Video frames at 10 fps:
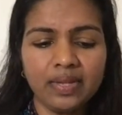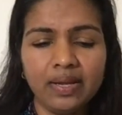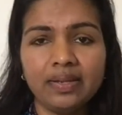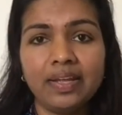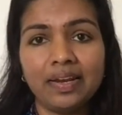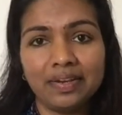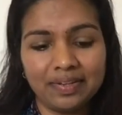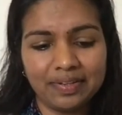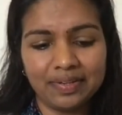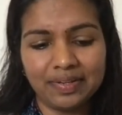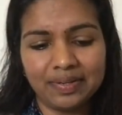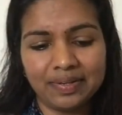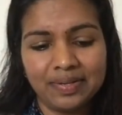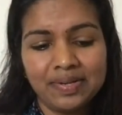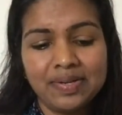And then the